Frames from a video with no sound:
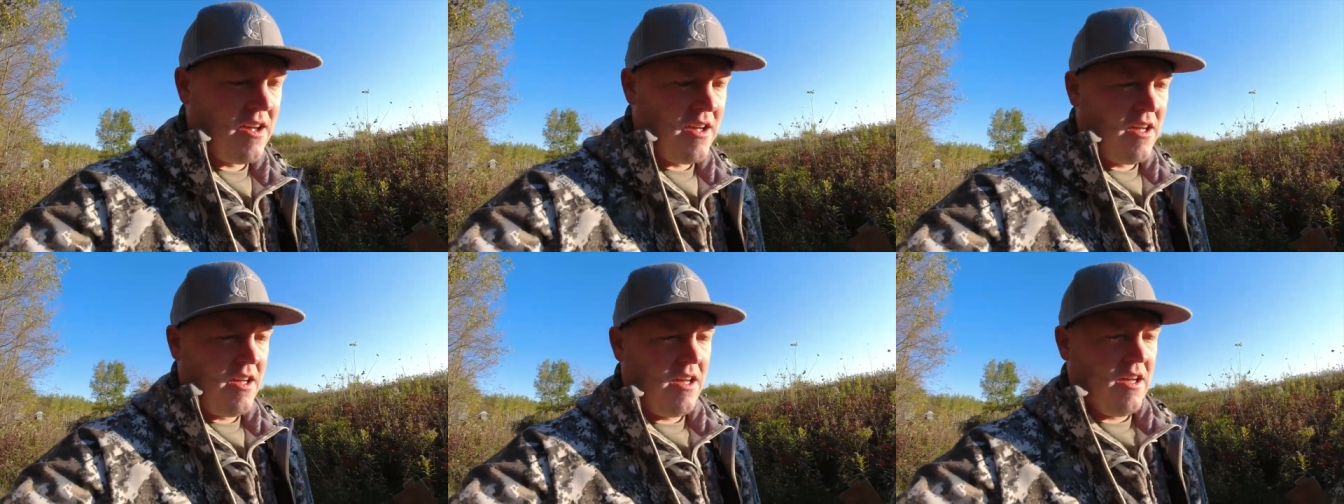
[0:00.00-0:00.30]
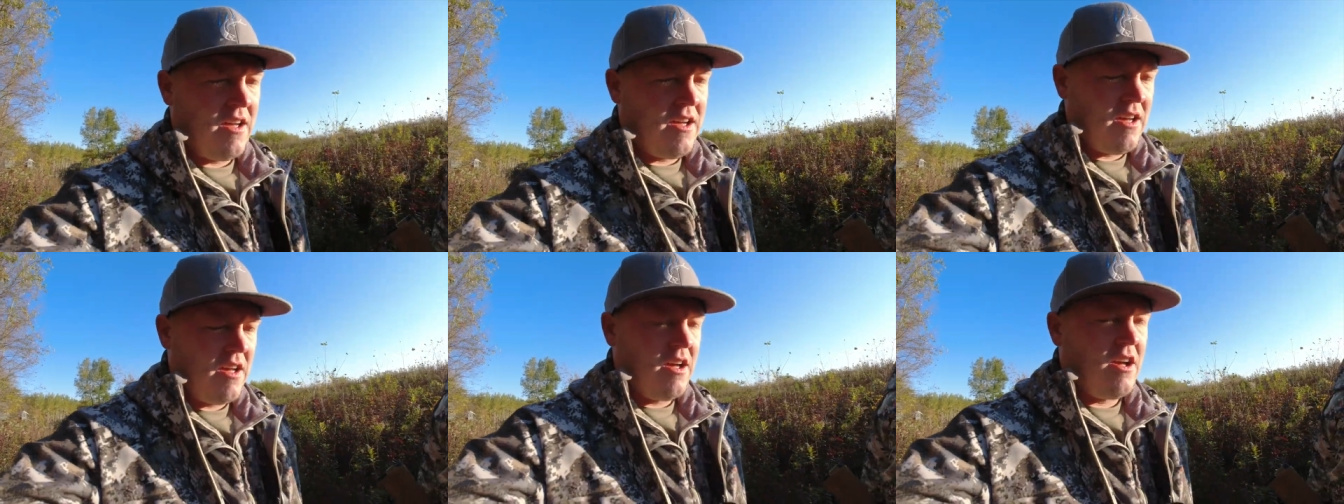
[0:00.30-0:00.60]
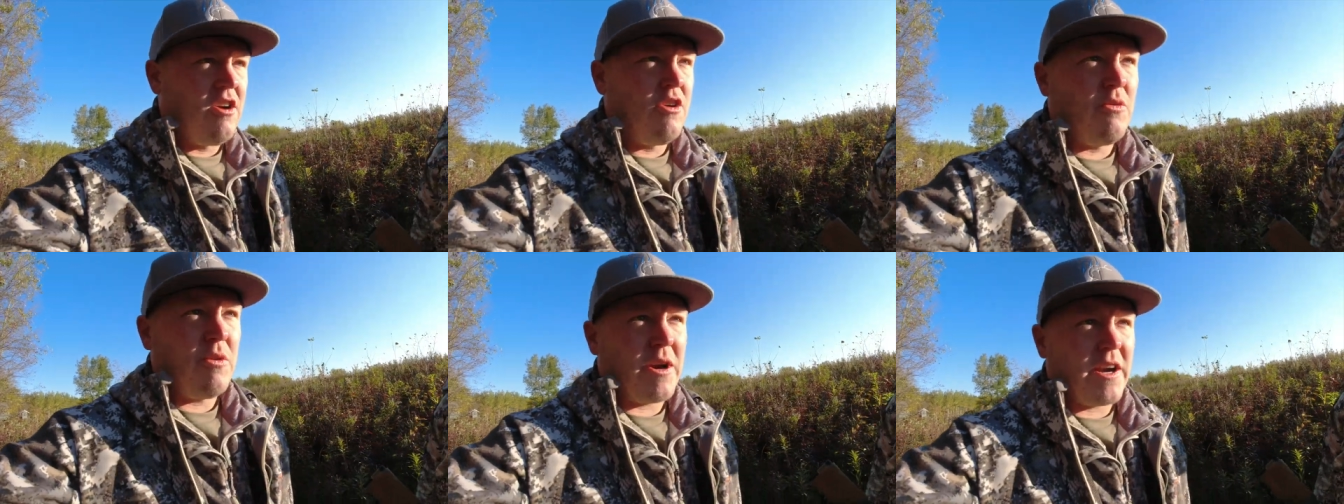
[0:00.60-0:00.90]

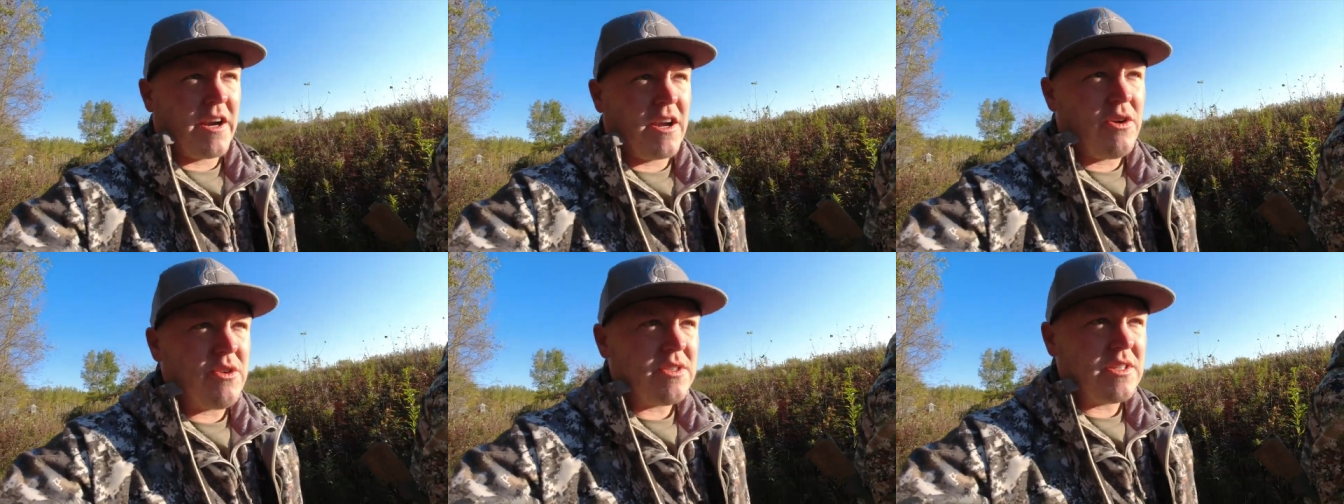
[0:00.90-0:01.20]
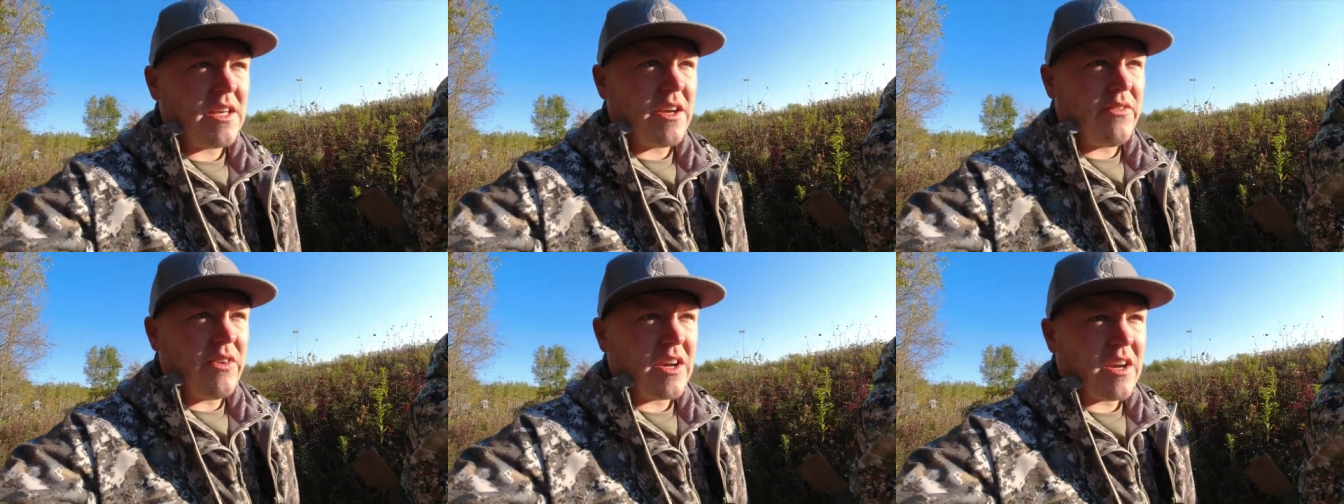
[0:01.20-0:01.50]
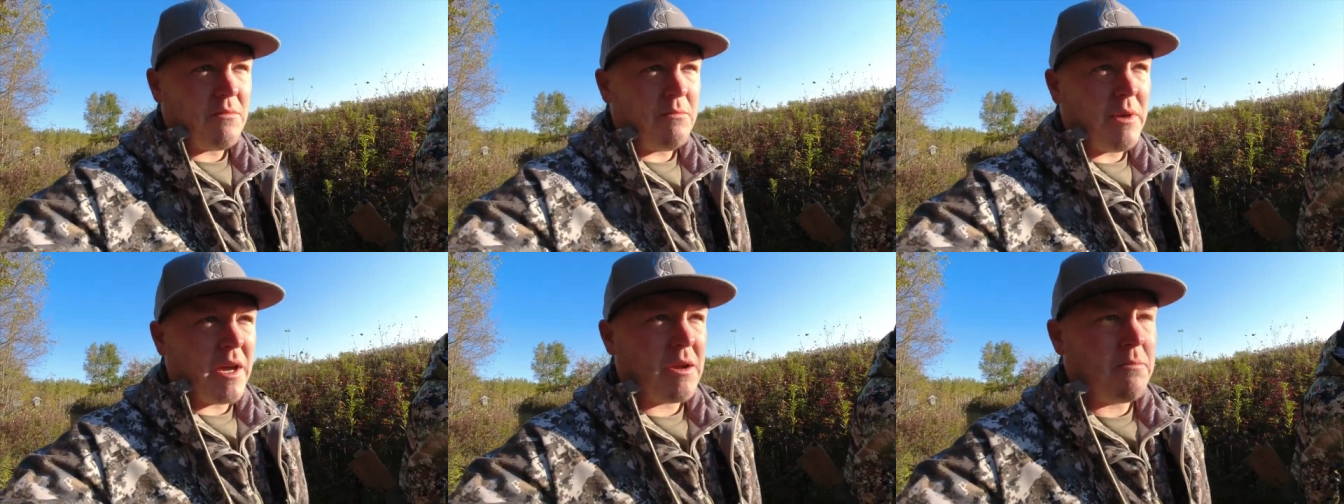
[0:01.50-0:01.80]
We're gonna go see if we
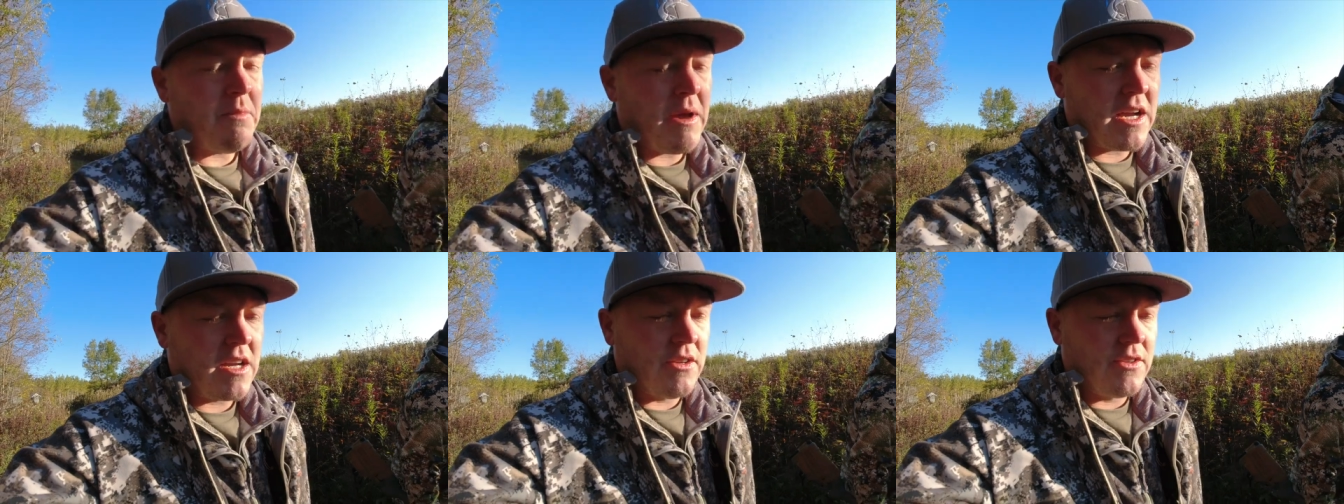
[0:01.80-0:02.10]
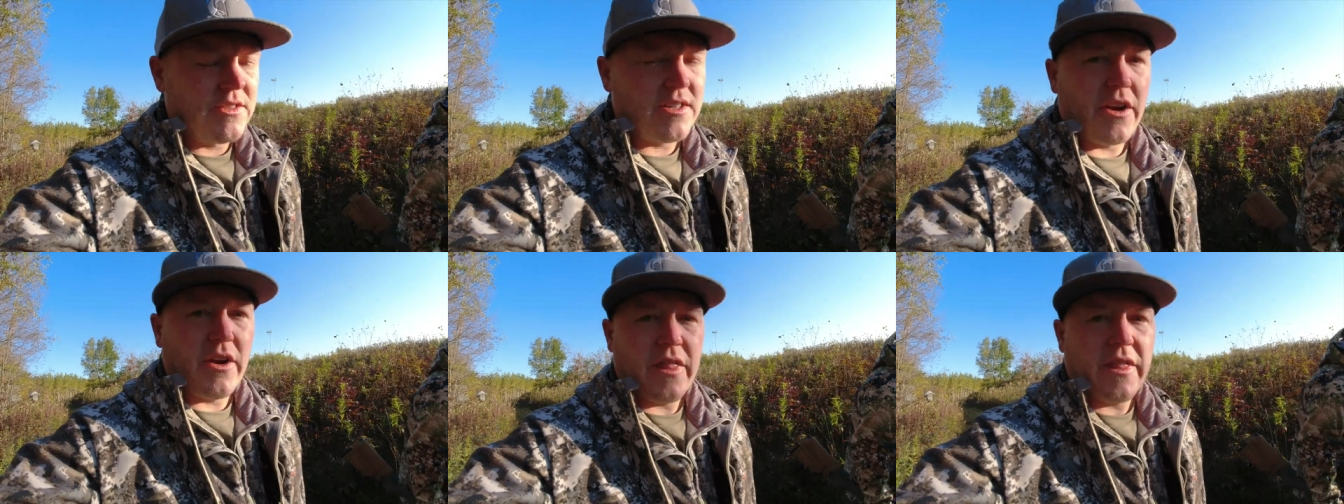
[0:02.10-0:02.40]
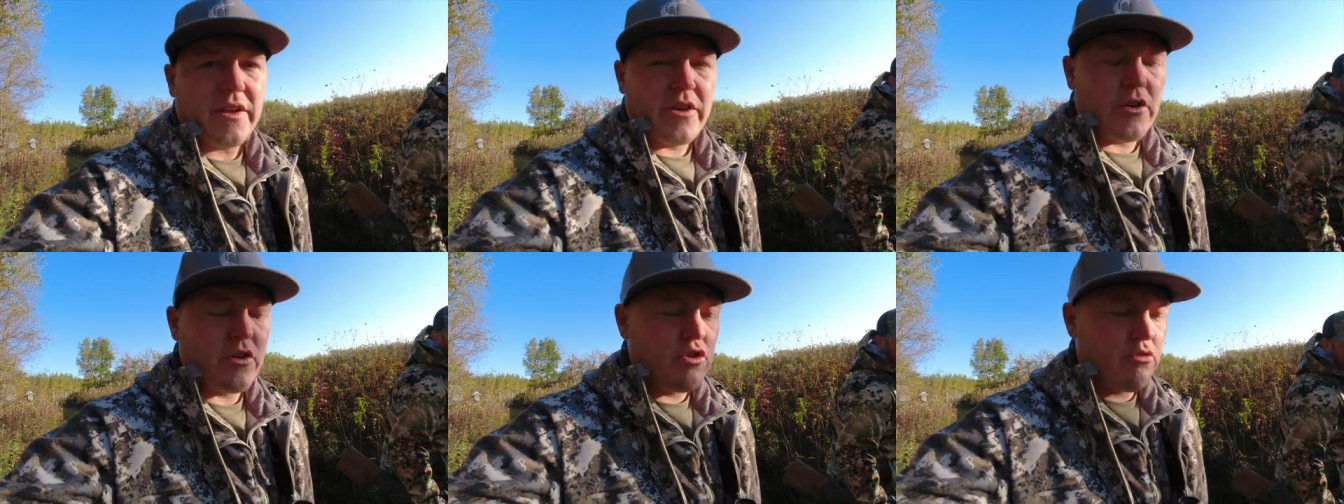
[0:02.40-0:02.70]
can pick Mickles out
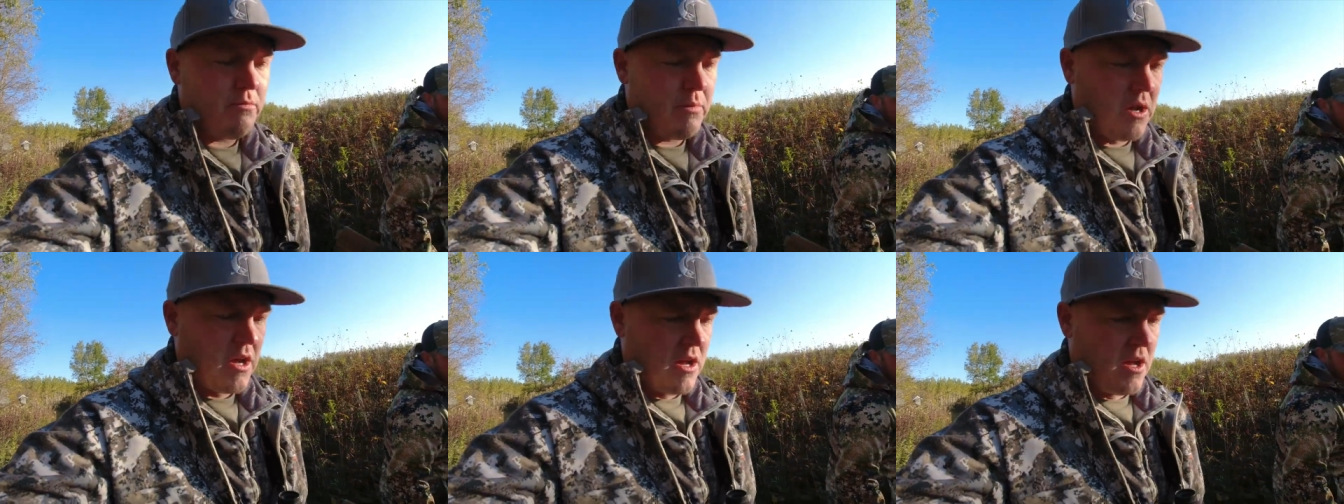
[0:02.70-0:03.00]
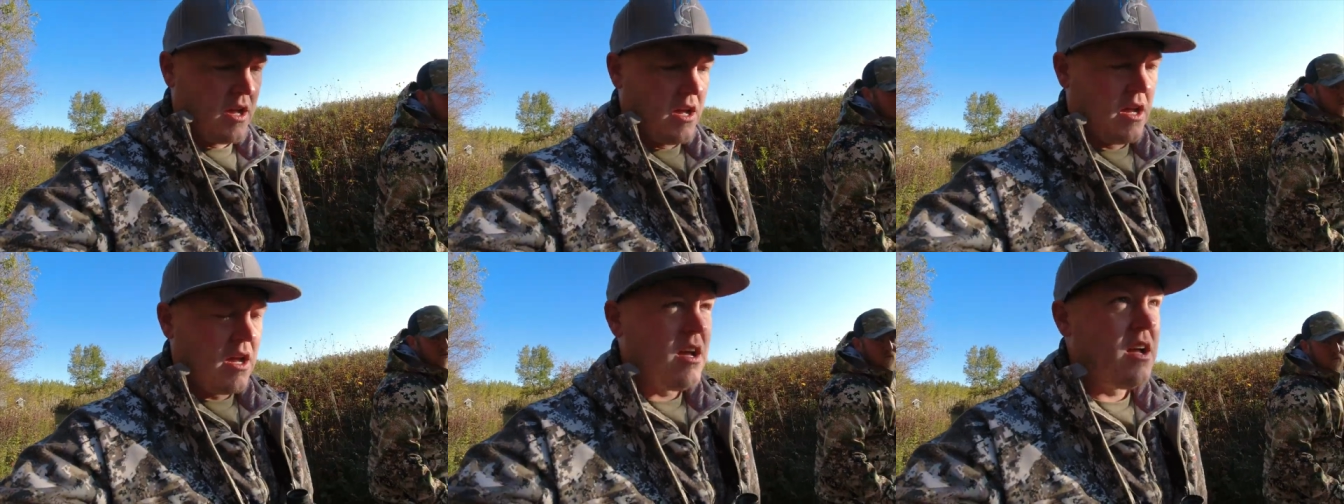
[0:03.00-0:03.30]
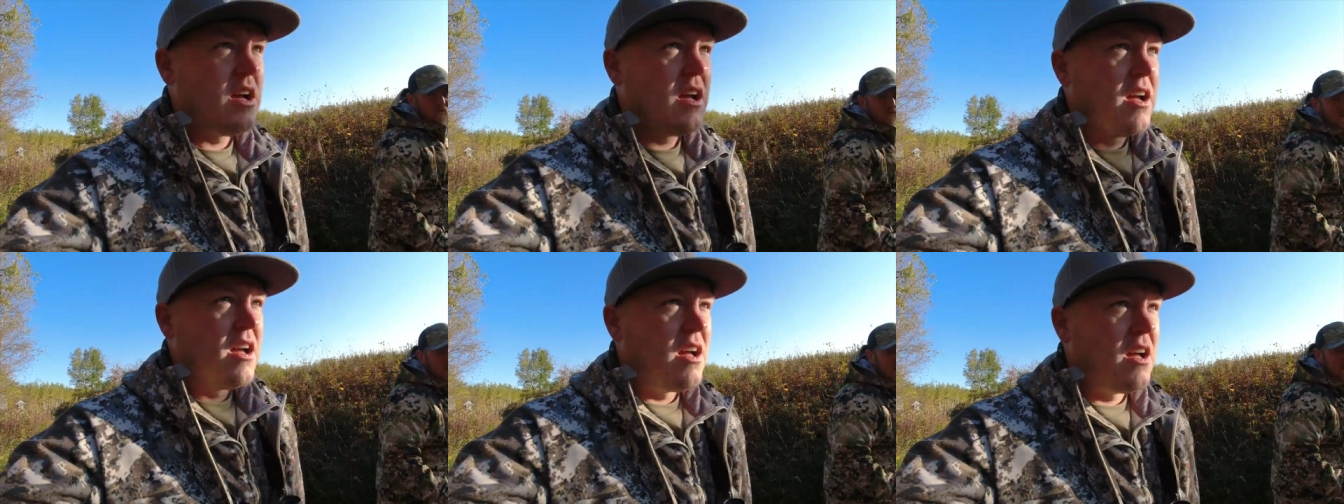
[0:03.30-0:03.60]
of the group.
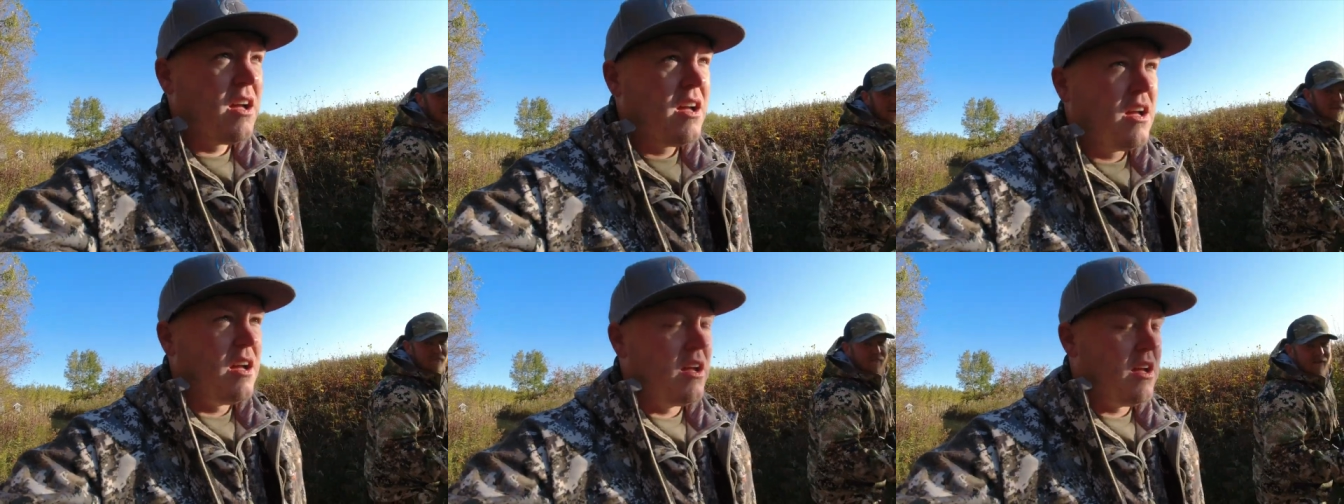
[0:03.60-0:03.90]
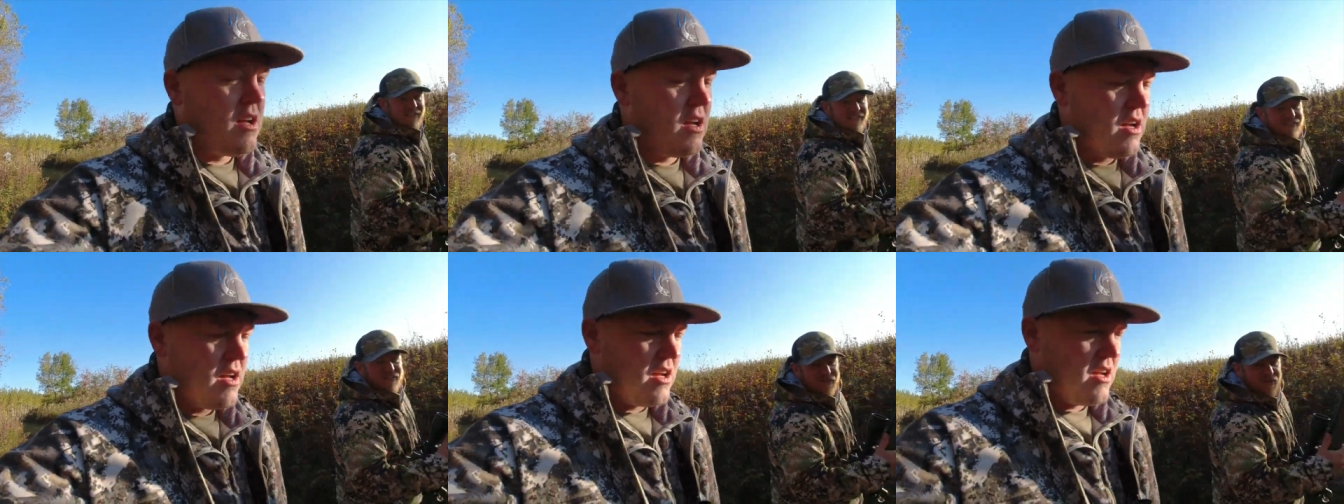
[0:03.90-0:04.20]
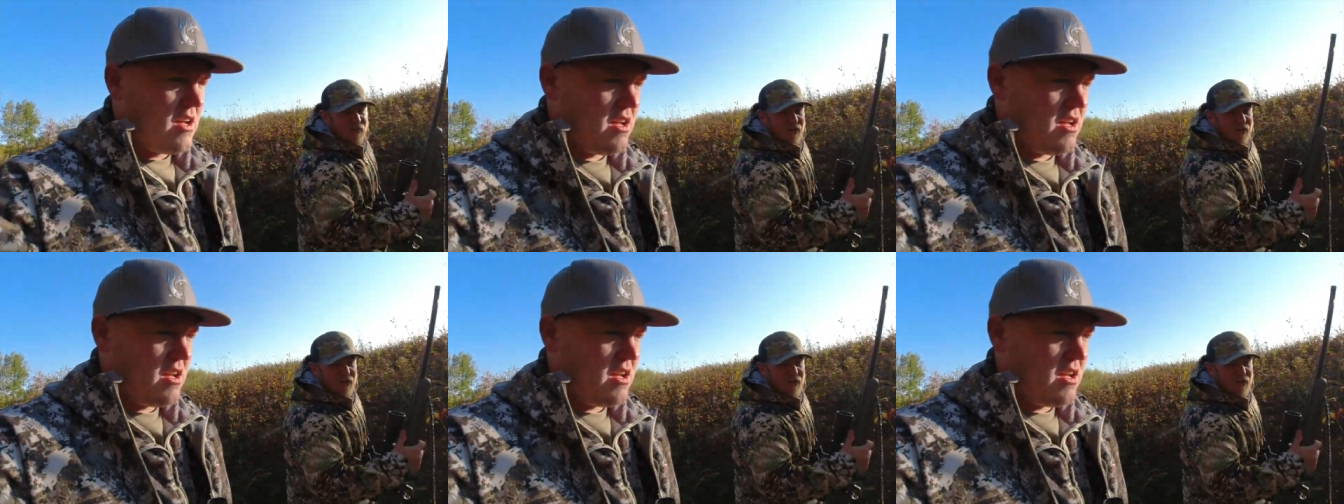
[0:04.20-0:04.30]
We're not messing